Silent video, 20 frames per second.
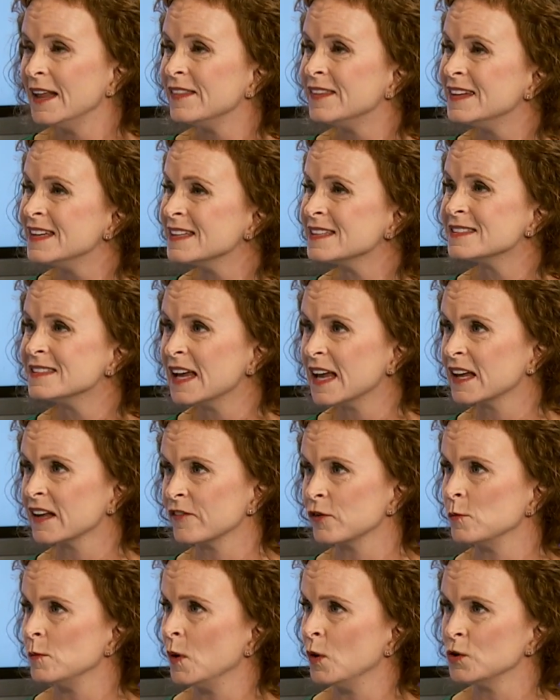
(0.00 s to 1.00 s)
These
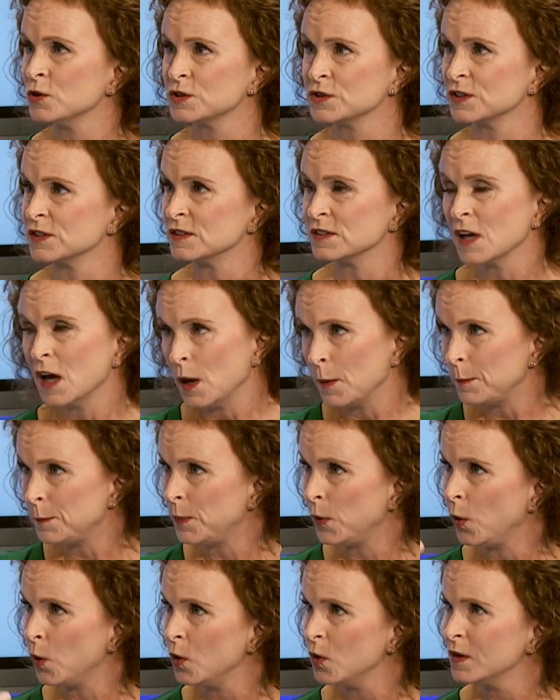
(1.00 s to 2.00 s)
negative emotions
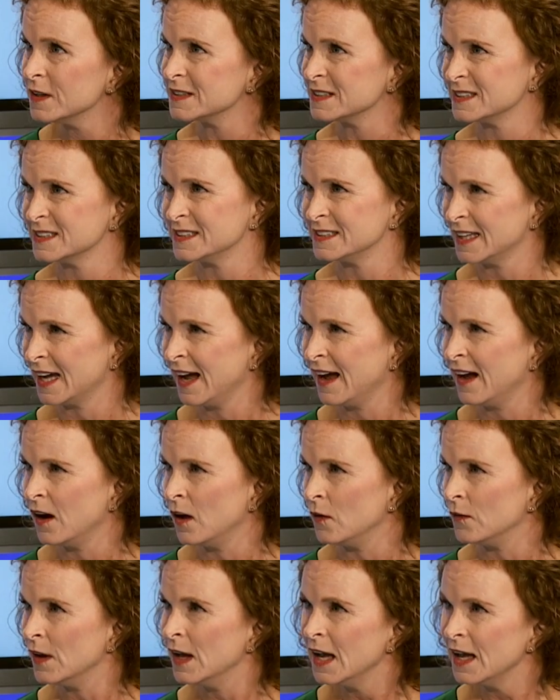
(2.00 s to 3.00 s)
pull us
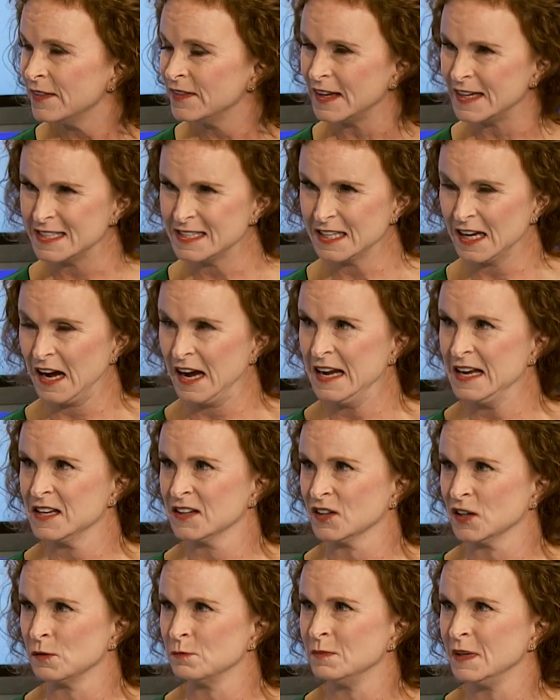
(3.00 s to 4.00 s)
down. They
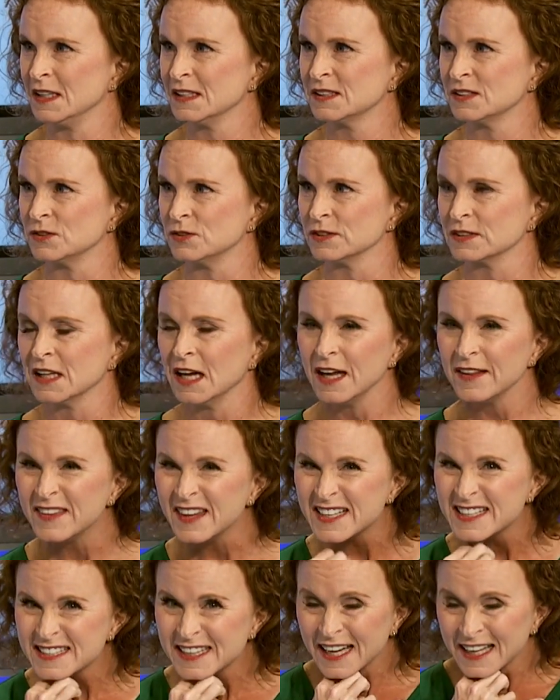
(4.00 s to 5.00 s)
tighten our muscles.
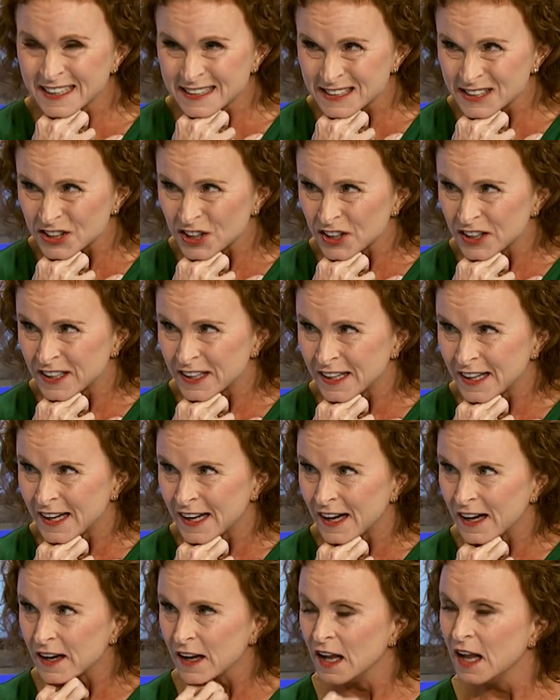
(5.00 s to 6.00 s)
They tense our
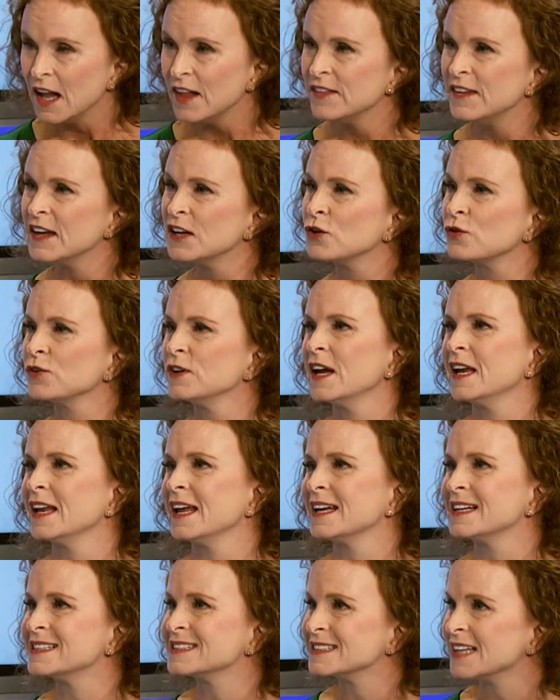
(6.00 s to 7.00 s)
neck. They create
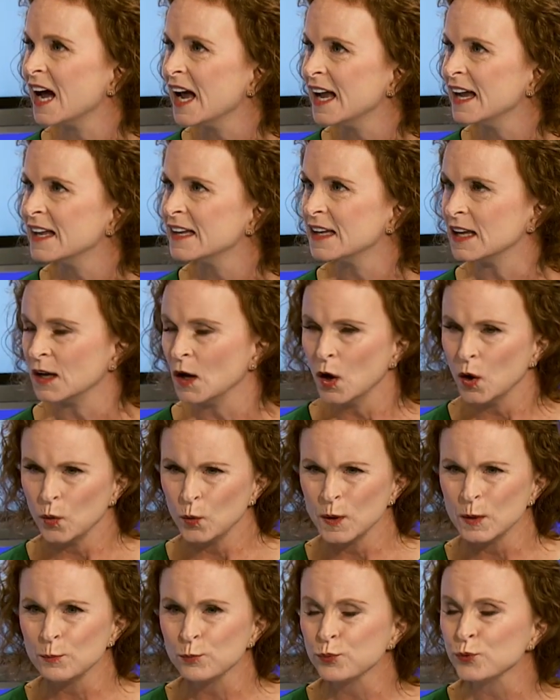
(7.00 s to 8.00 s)
anxiety.
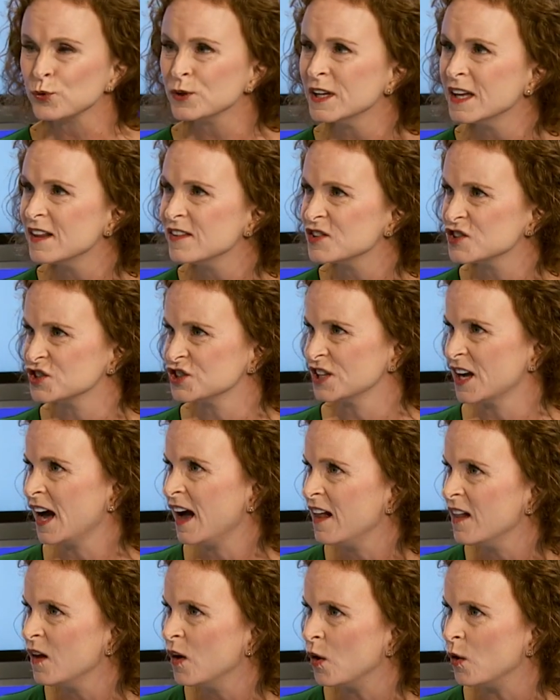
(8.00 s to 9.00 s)
We breathe
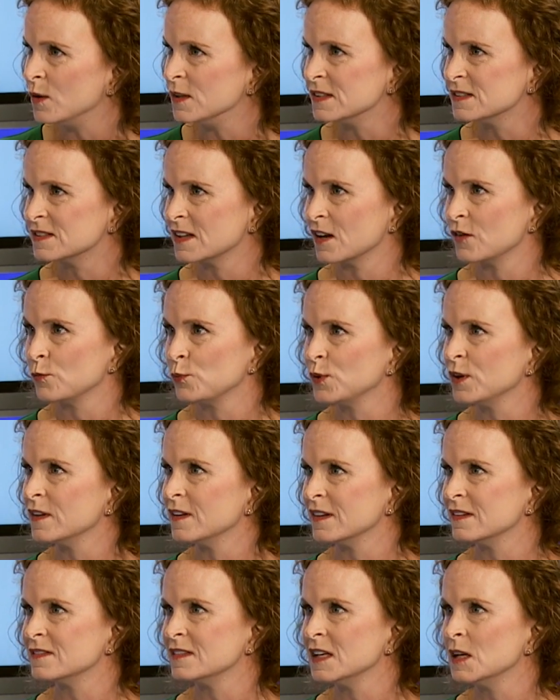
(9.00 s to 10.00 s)
shallow instead of
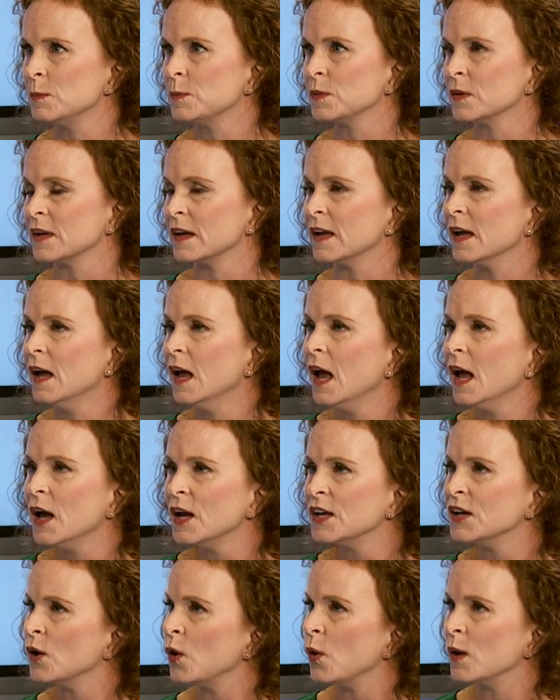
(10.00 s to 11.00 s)
breathing deeply.
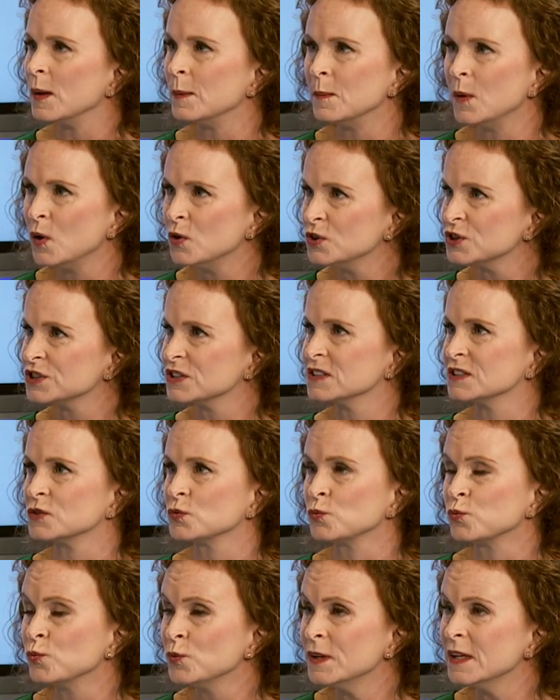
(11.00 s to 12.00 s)
You know, emotions
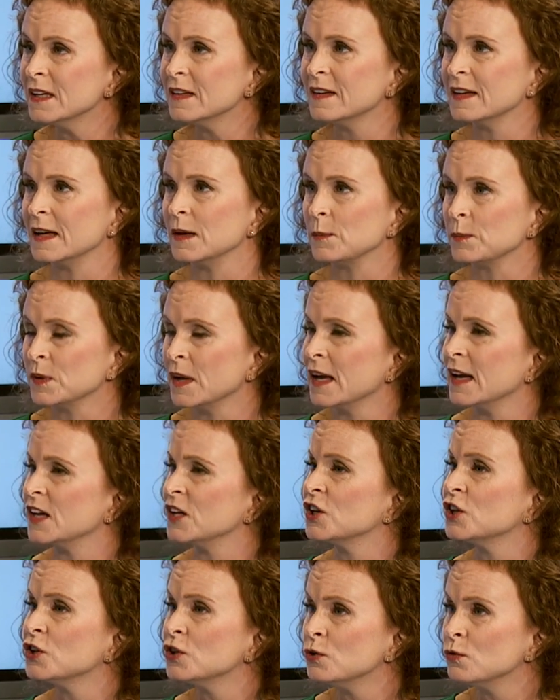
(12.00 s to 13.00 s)
really play a
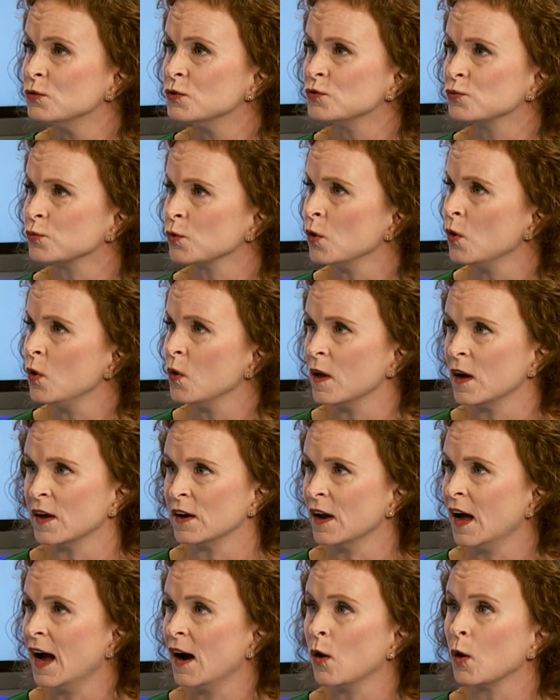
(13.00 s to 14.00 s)
huge role
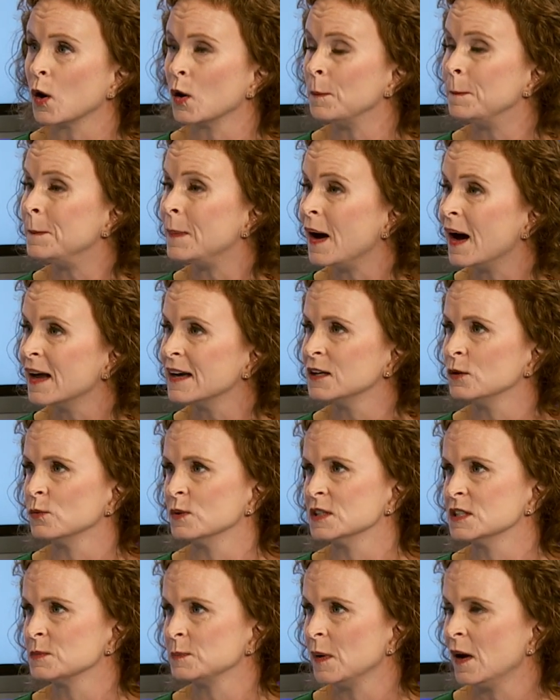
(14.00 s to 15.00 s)
on how our body
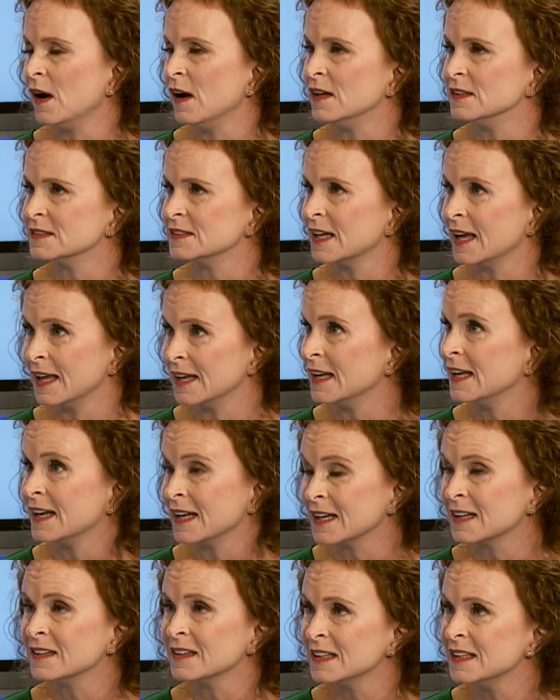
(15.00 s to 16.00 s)
responds, and
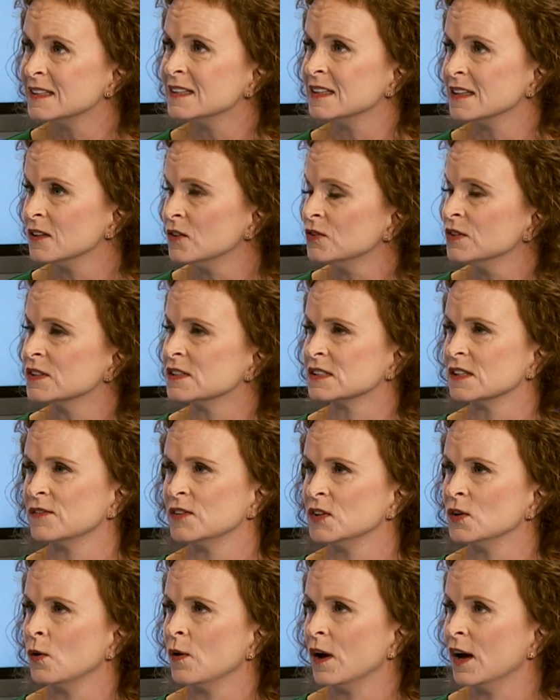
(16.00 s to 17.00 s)
it can lead to illness if
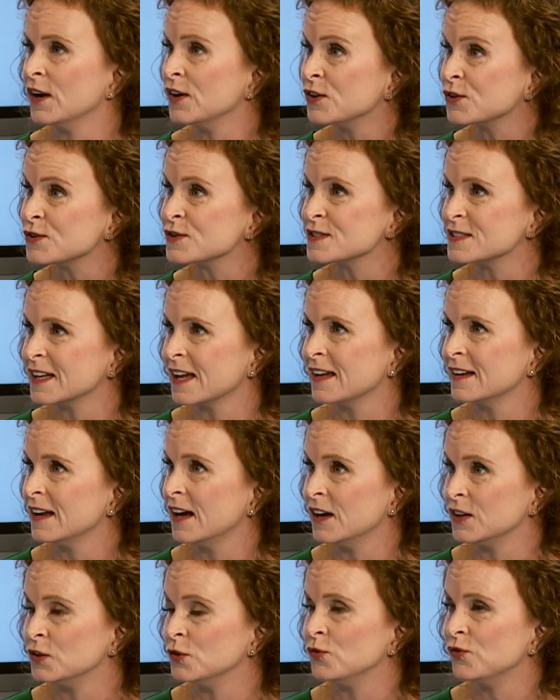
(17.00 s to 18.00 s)
you don't understand
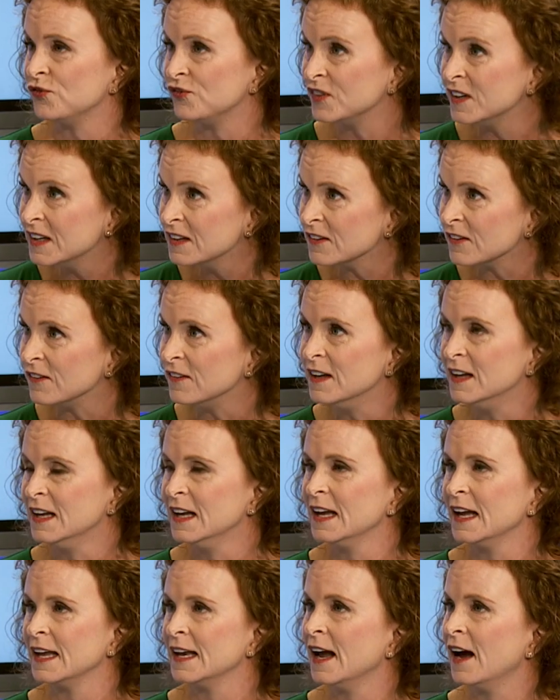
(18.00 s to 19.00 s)
how you feel
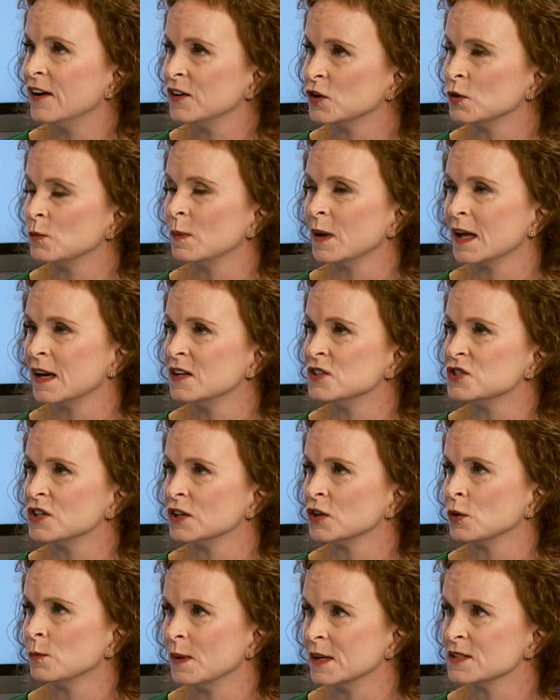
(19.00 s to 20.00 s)
and how you're
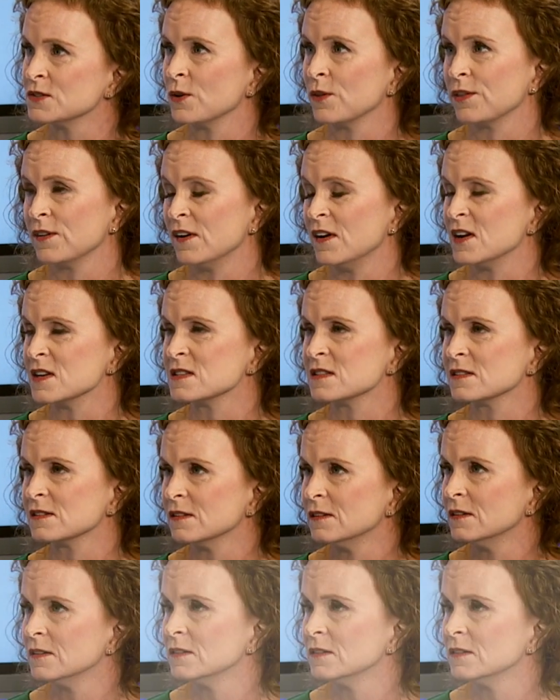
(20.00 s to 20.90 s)
managing your mental thoughts.